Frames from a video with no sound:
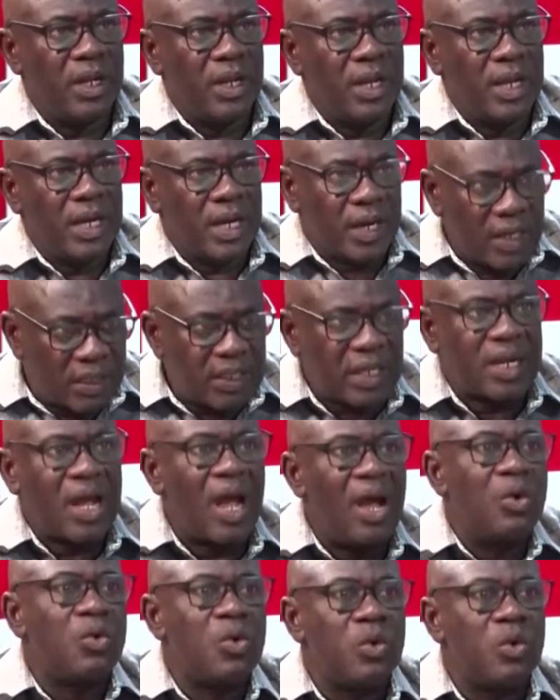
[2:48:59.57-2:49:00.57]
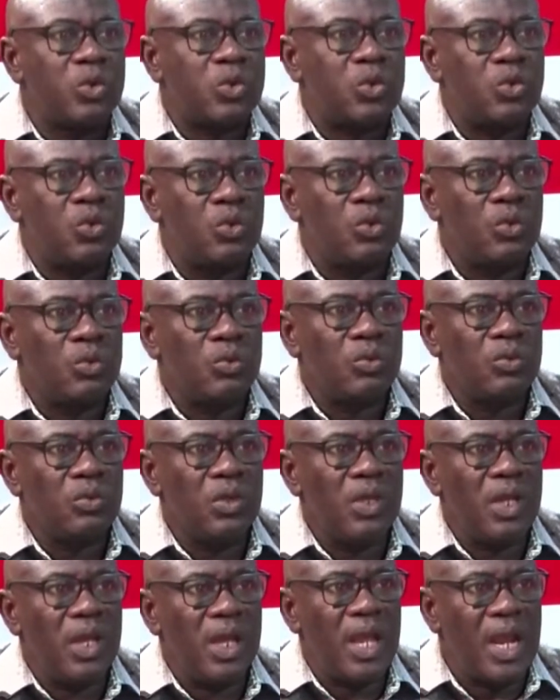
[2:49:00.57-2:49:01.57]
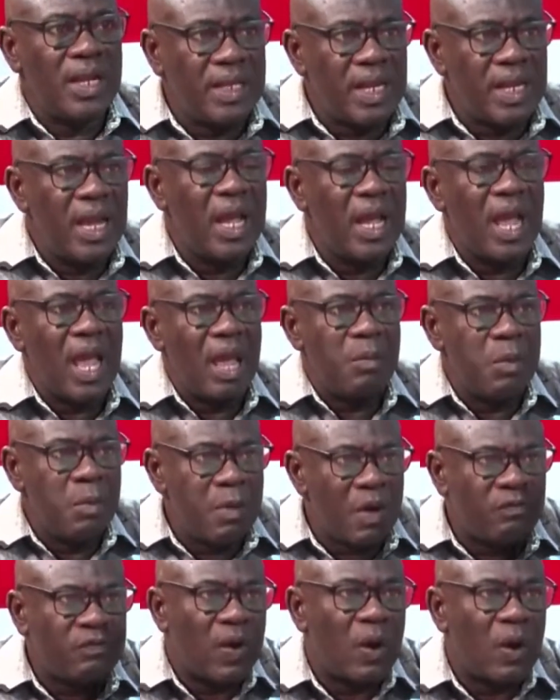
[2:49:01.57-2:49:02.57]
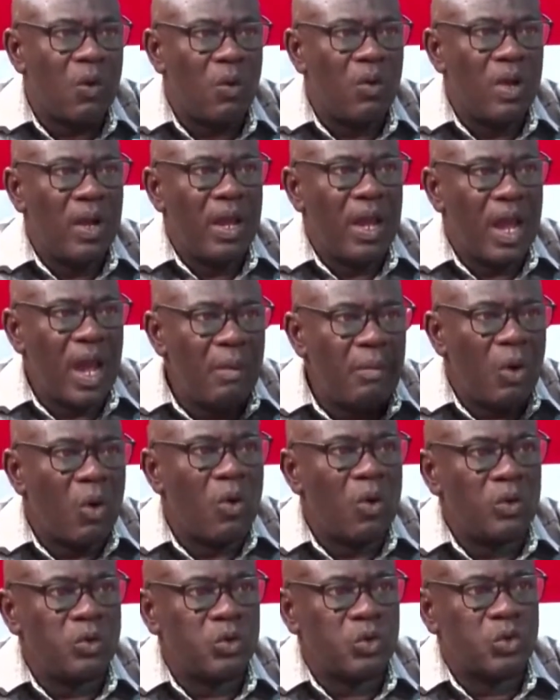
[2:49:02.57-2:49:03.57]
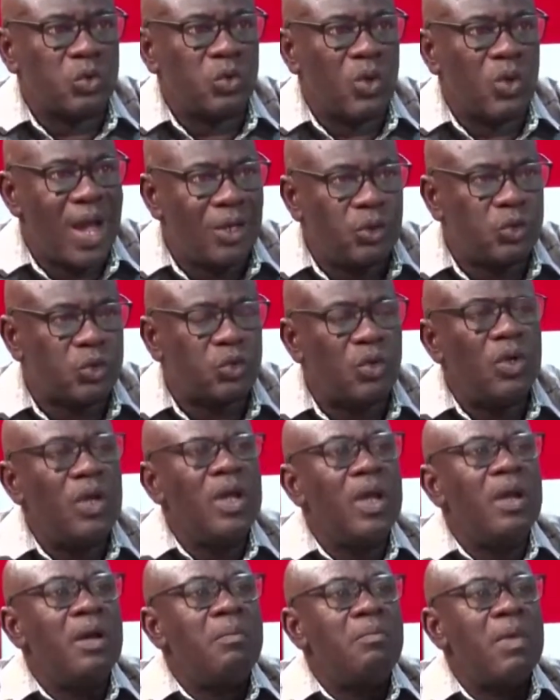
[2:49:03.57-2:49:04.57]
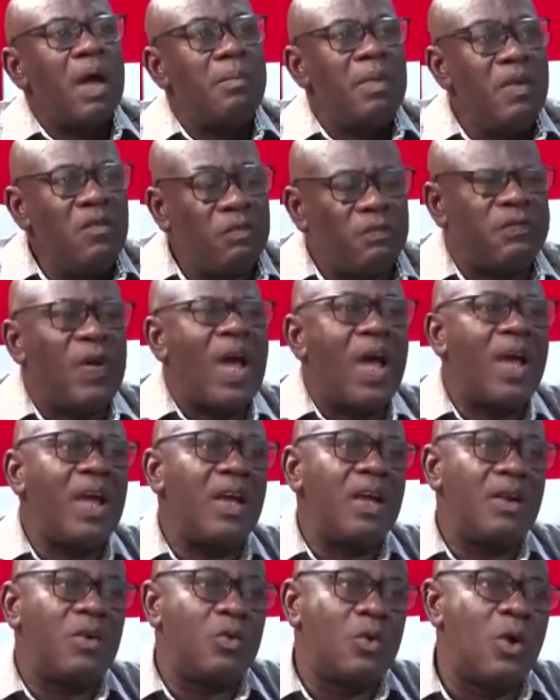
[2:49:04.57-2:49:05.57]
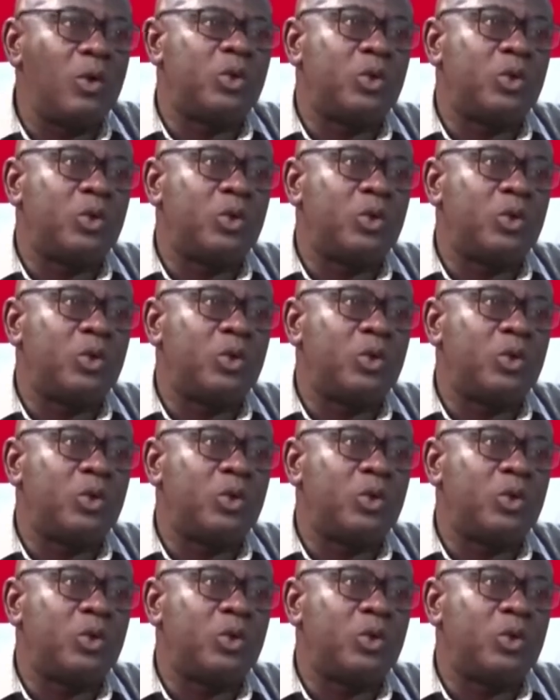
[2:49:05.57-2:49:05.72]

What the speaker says: critical routes no e dia ebi befa ho e me ho nso so ajo ma menfa road to